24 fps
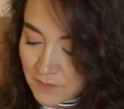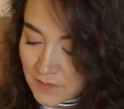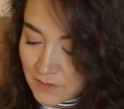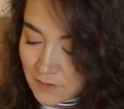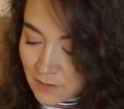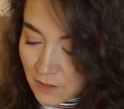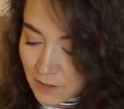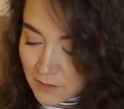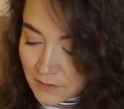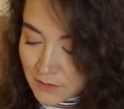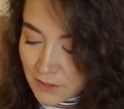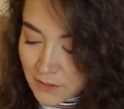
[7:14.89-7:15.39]

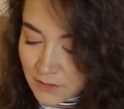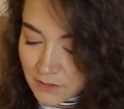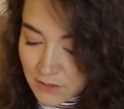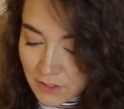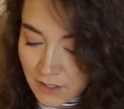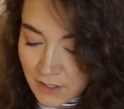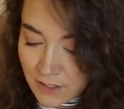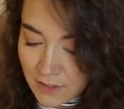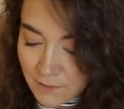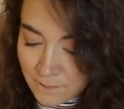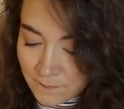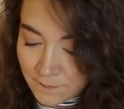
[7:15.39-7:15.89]
dot dot
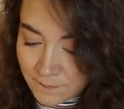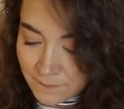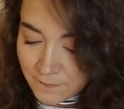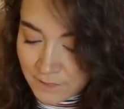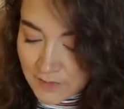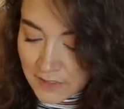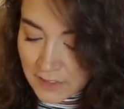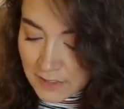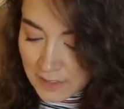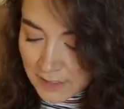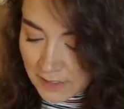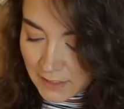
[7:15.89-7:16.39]
dot,
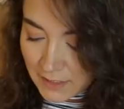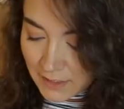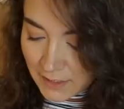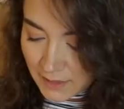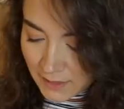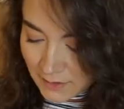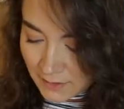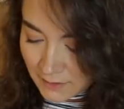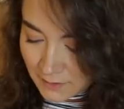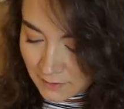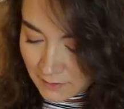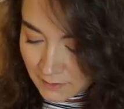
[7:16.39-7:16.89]
it
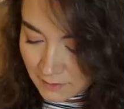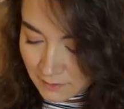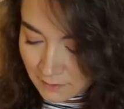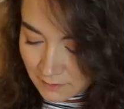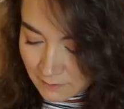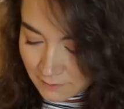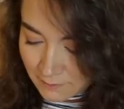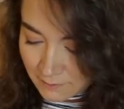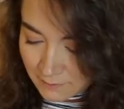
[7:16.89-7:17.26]
is.